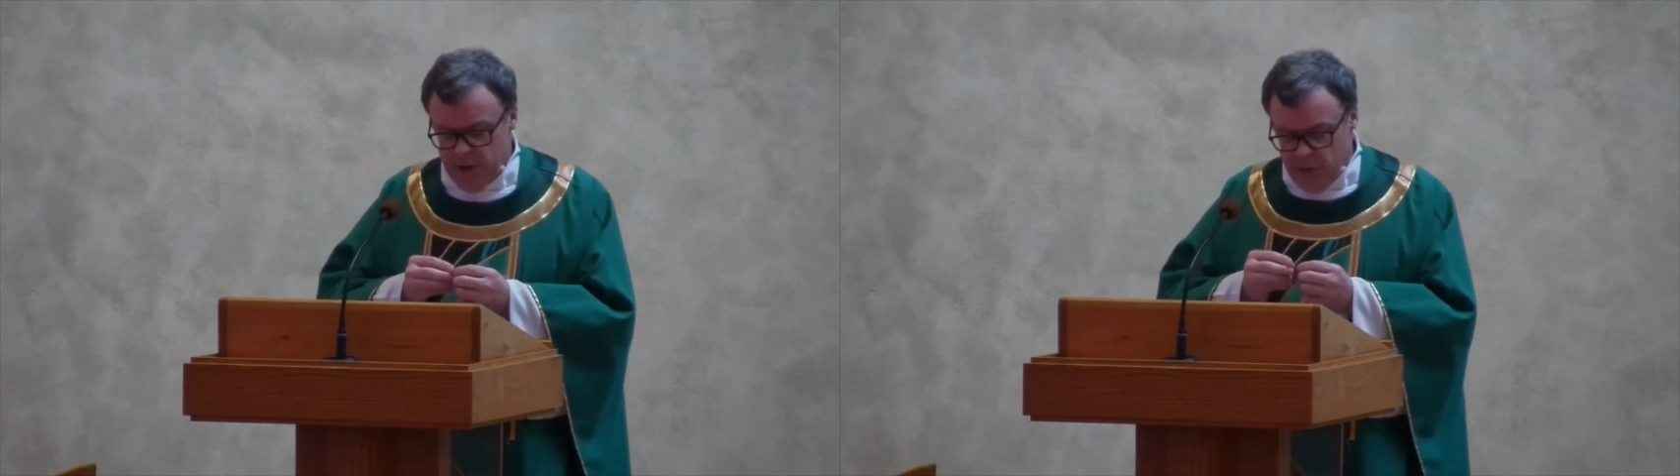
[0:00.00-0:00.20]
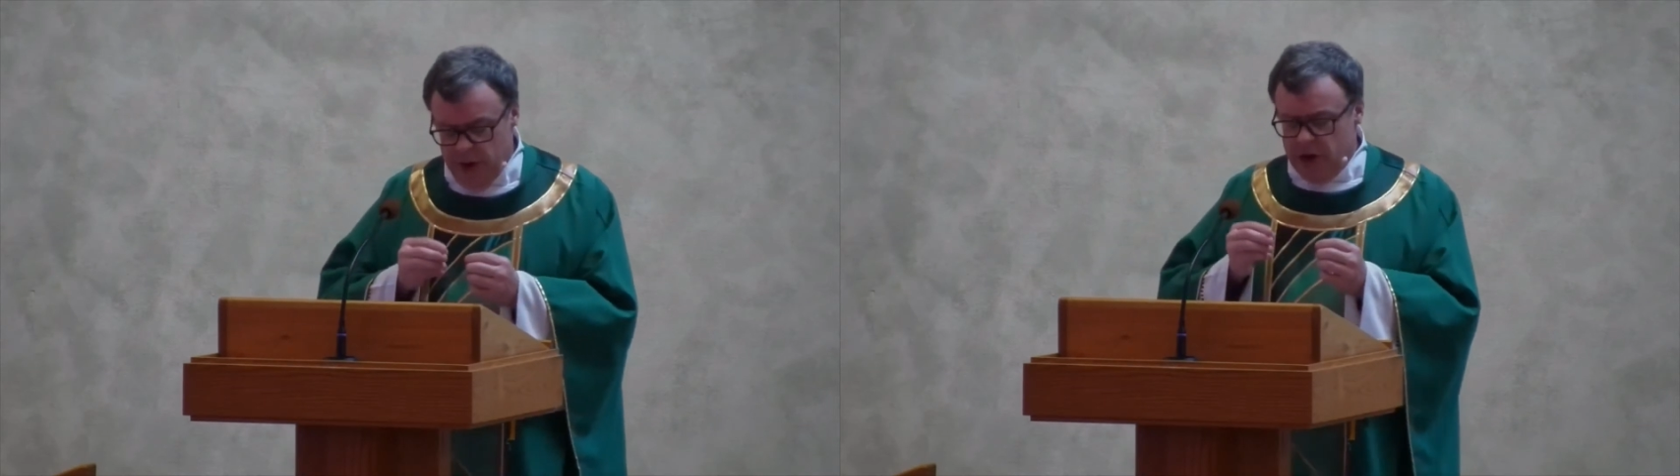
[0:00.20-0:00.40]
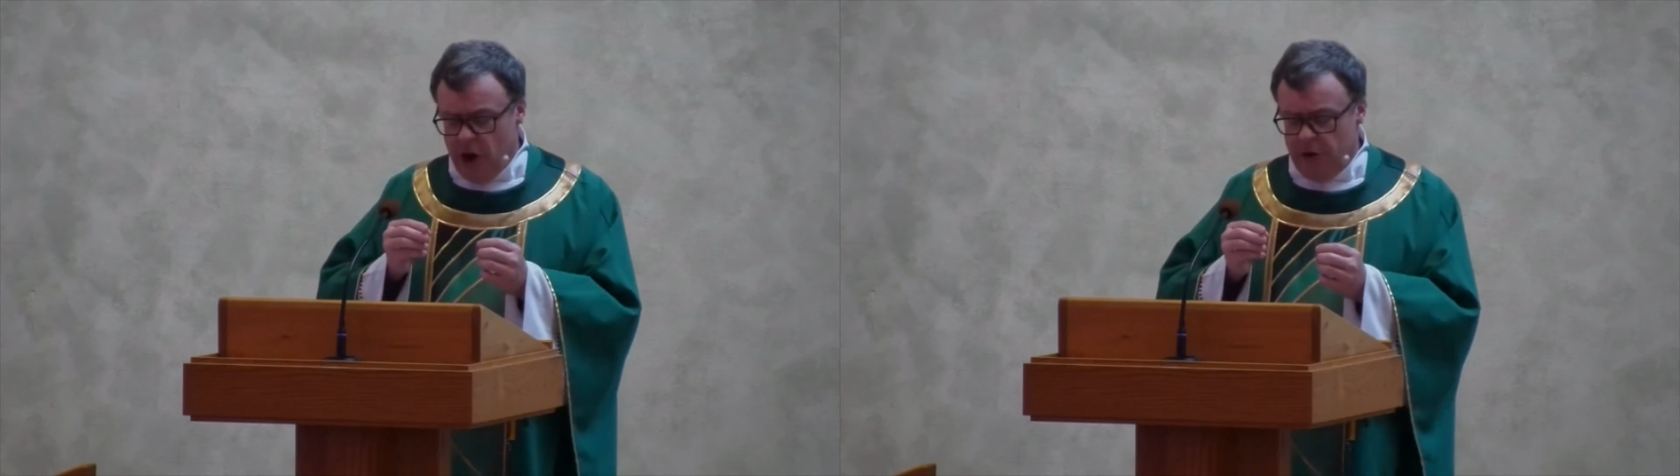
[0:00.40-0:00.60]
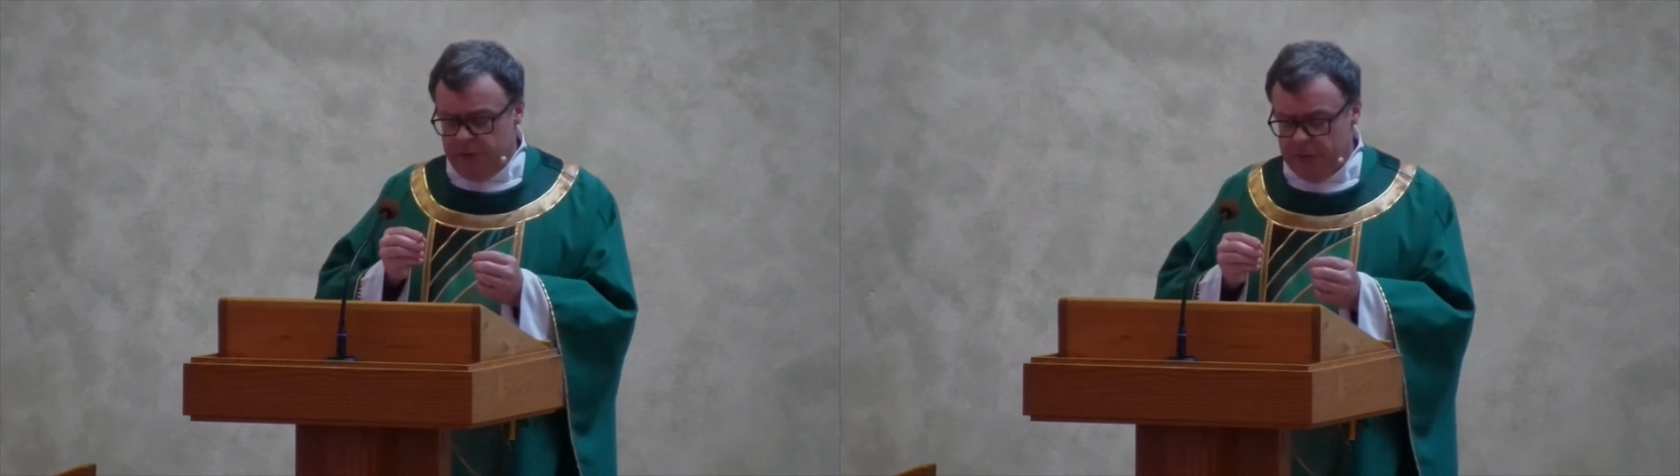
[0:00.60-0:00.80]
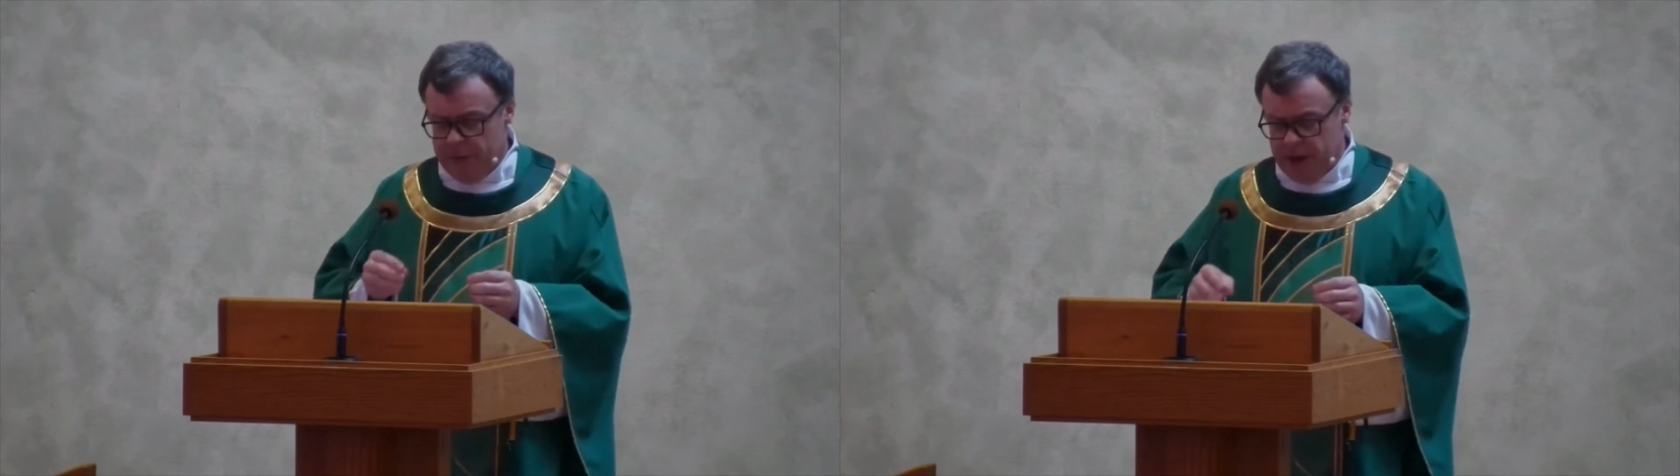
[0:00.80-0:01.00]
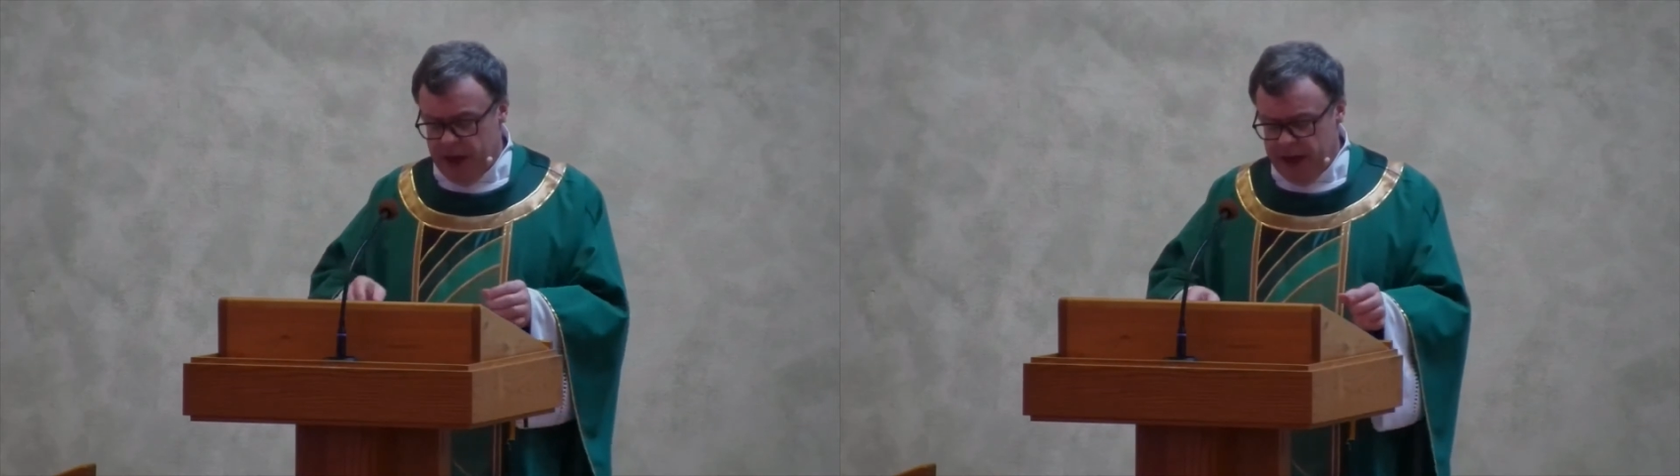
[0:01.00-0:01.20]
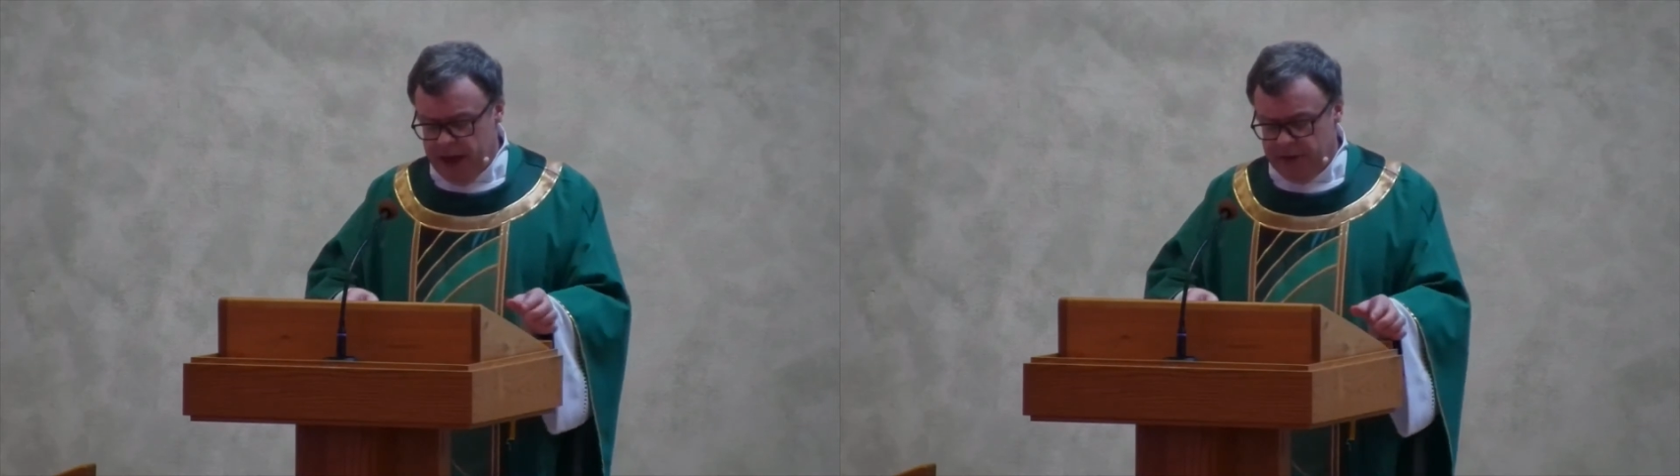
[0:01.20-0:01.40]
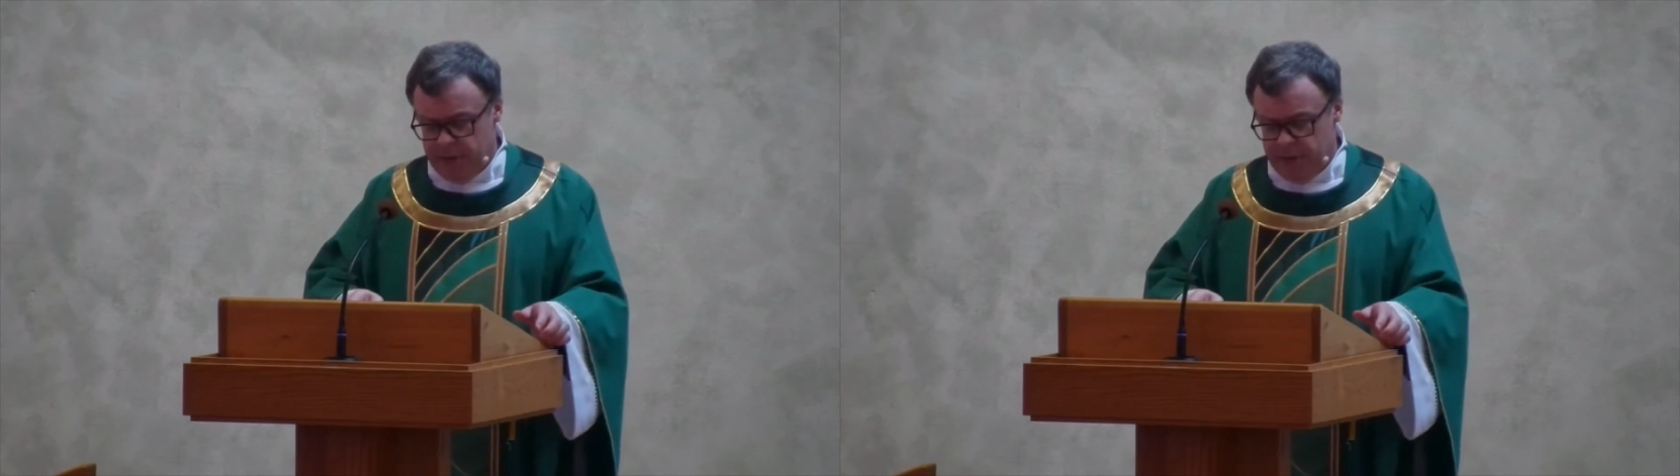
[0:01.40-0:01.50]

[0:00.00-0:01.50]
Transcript: we know from the beginning the